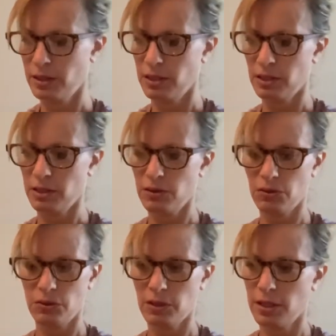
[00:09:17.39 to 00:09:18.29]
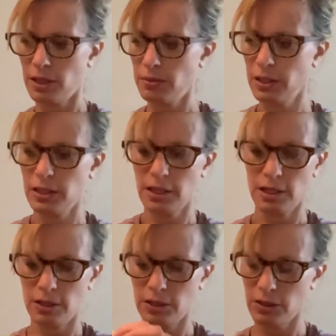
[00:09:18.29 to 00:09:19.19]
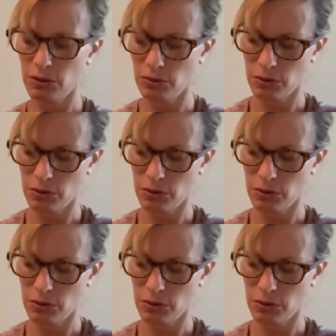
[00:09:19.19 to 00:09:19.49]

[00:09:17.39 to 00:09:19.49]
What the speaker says: So I'm going to take glue,